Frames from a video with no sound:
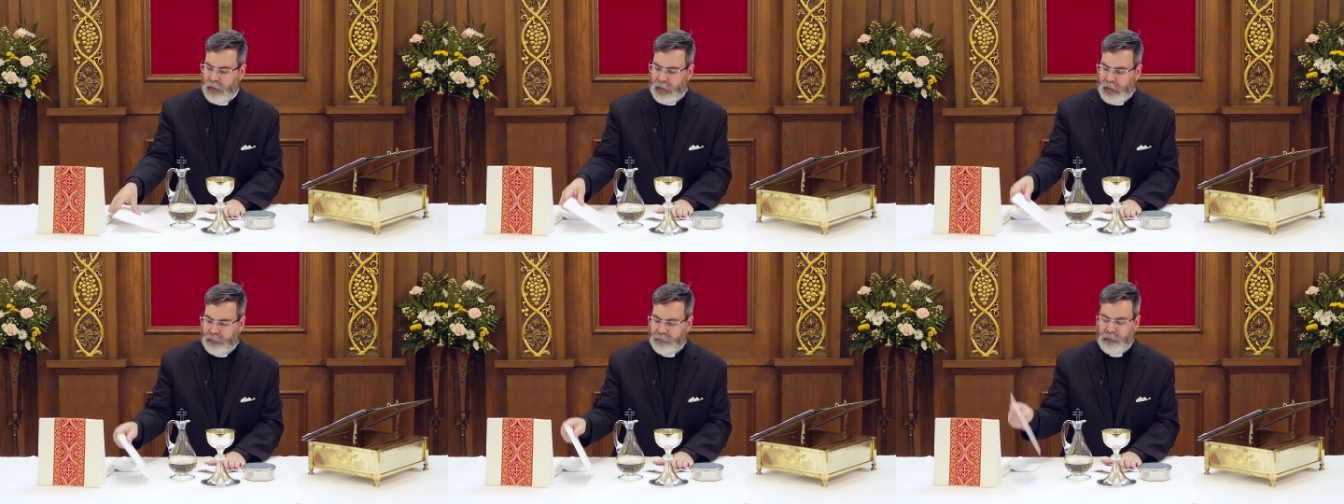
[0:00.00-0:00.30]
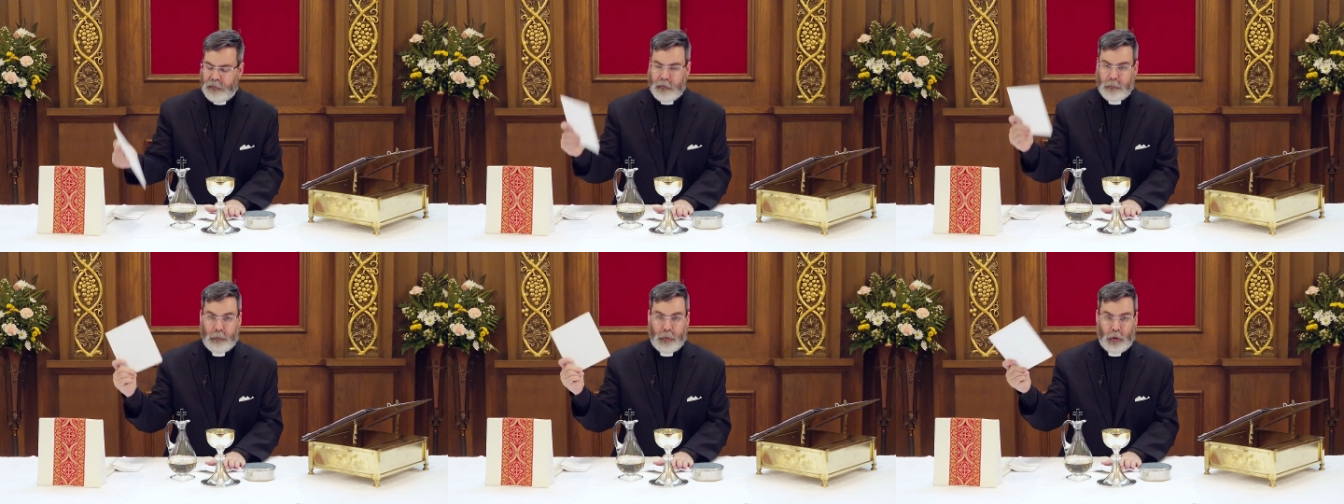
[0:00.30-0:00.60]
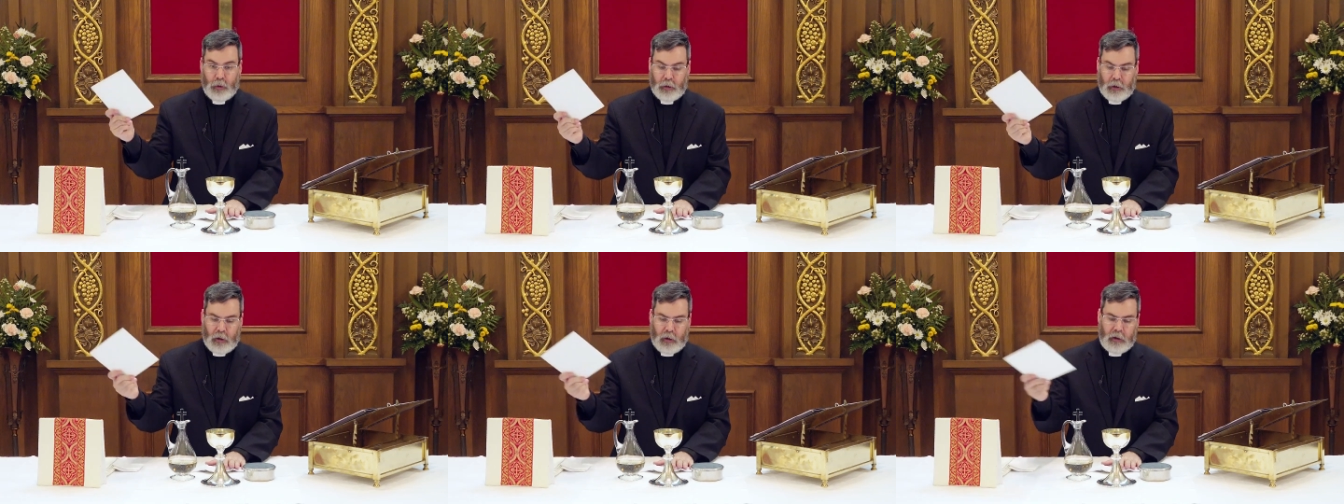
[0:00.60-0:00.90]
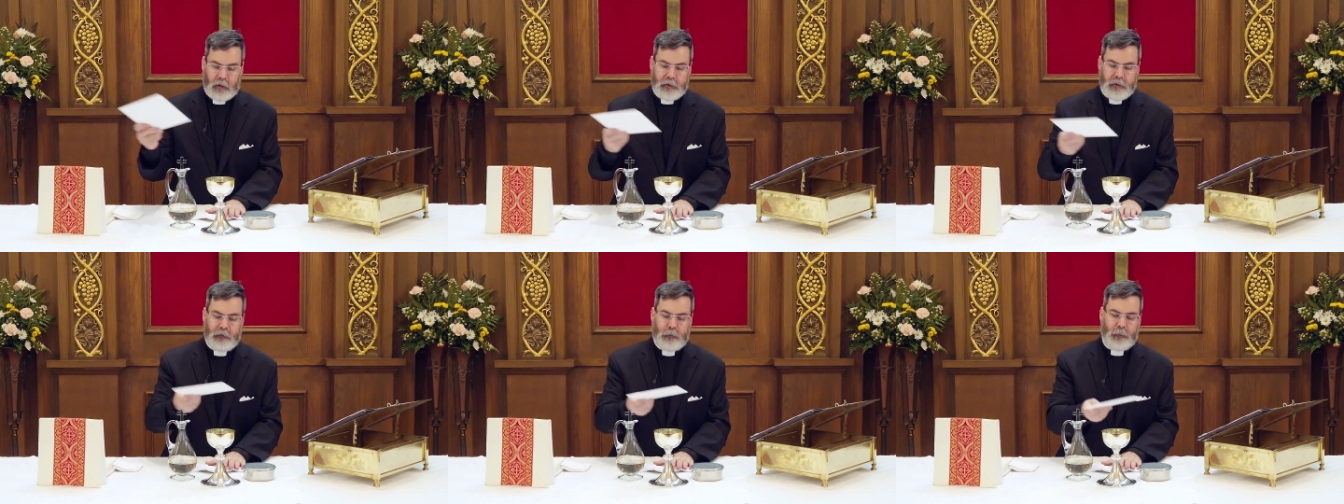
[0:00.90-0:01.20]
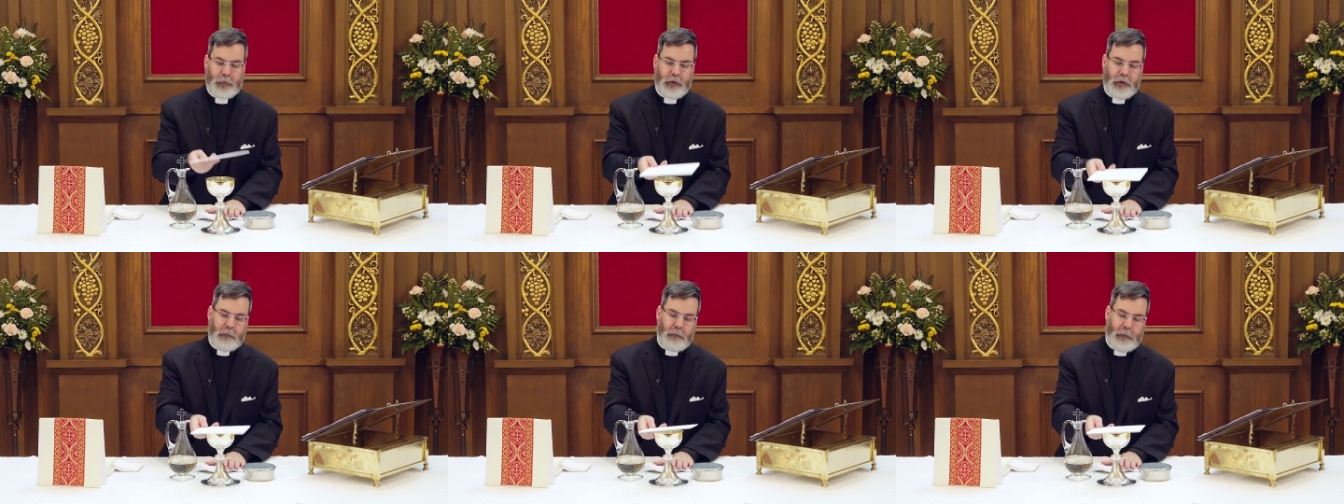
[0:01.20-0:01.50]
and then the pall is
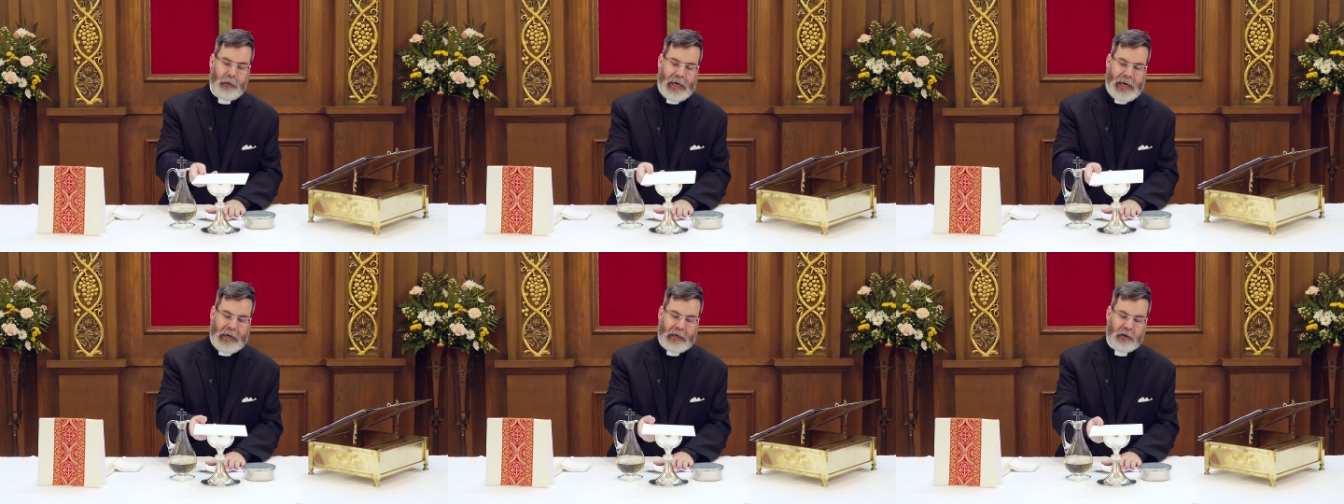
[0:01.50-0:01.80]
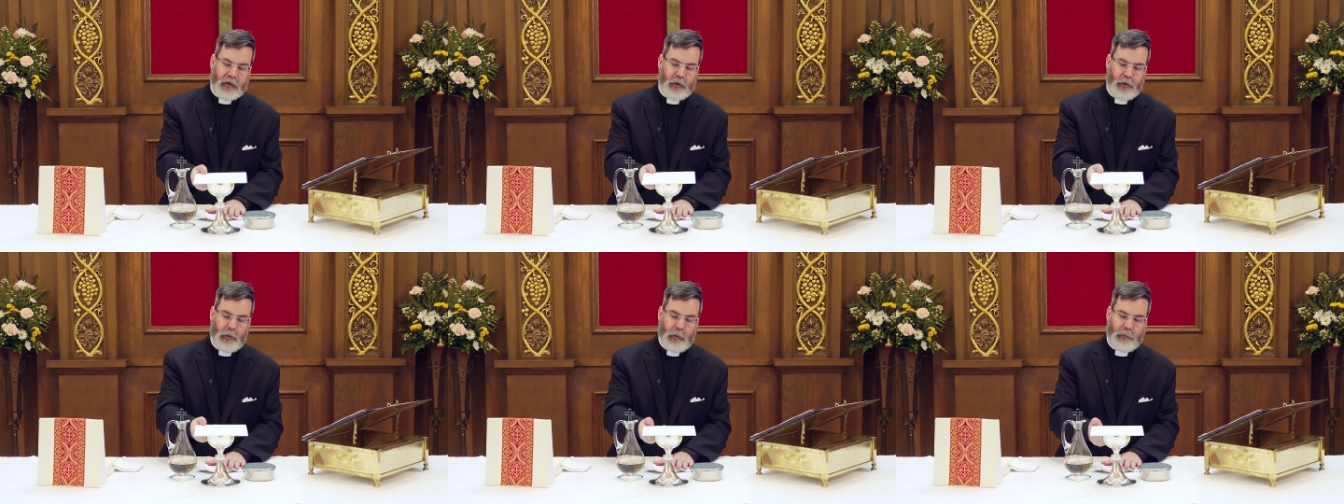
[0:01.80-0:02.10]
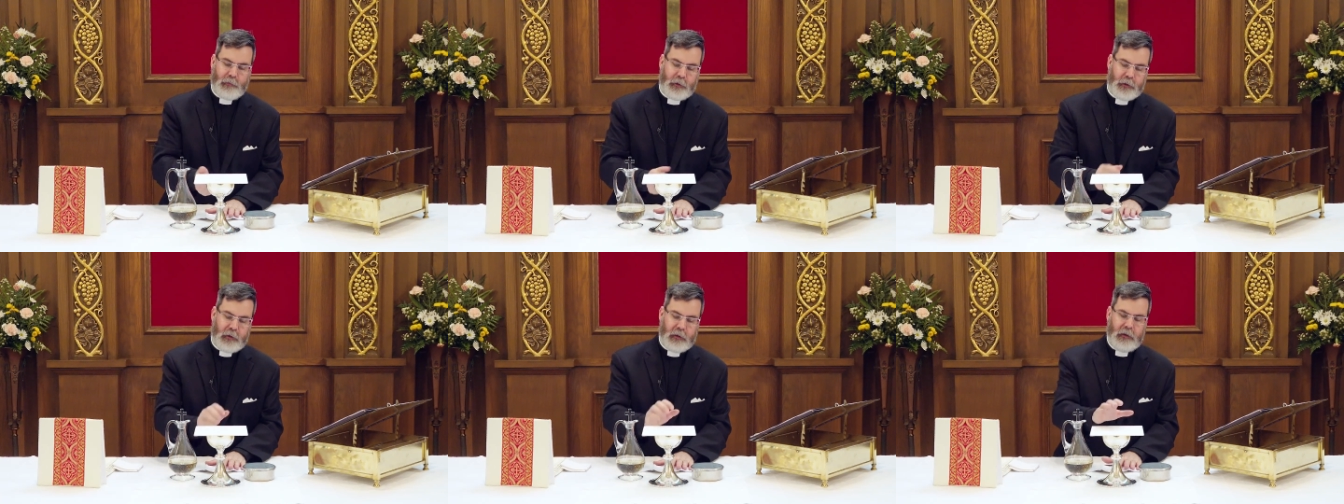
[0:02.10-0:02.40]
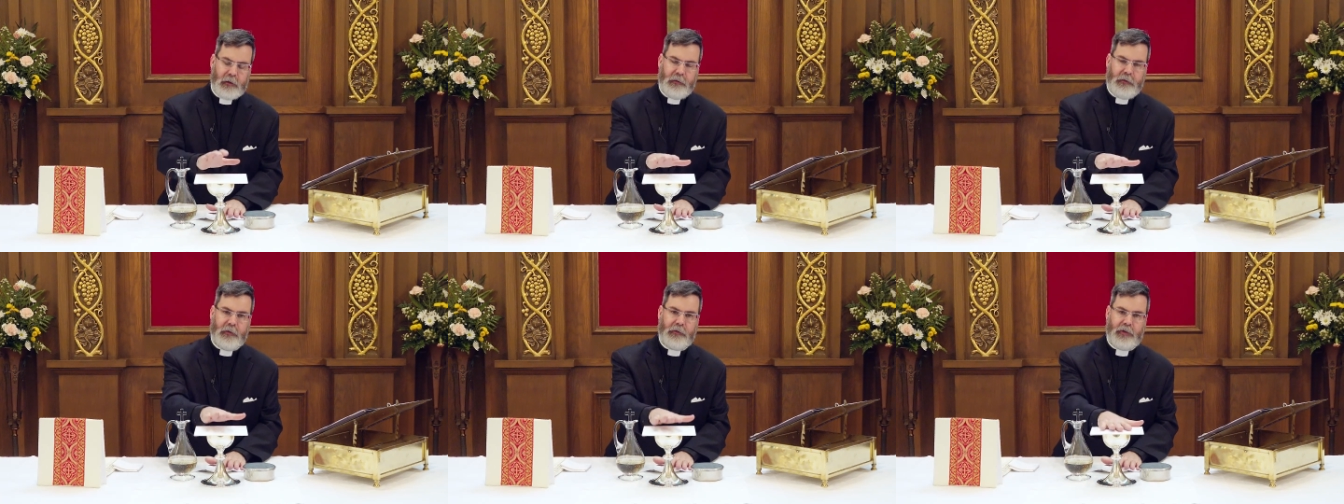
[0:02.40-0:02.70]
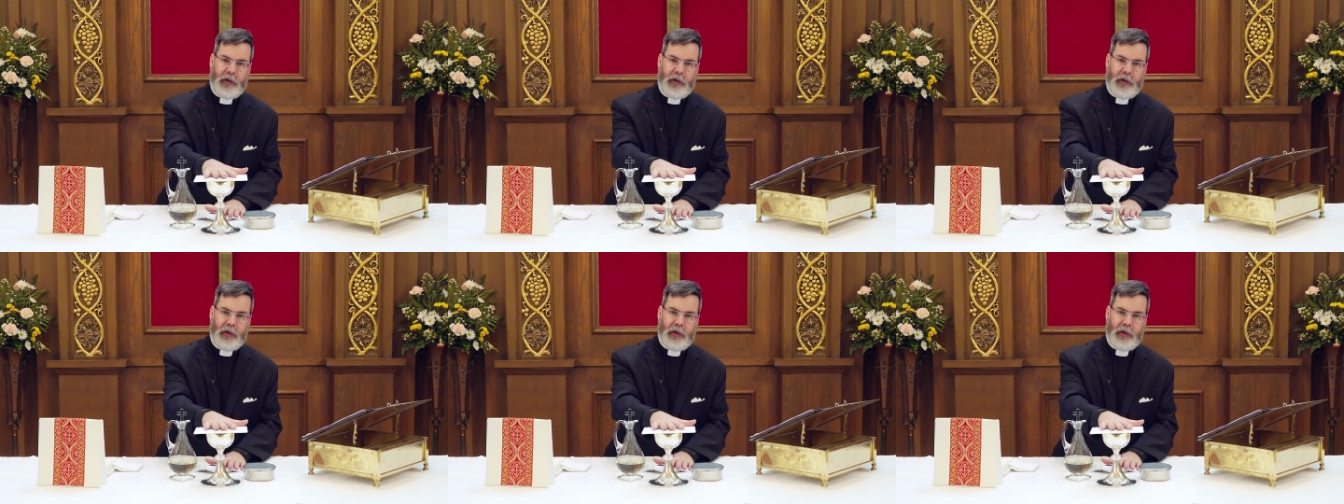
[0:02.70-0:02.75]
put back over the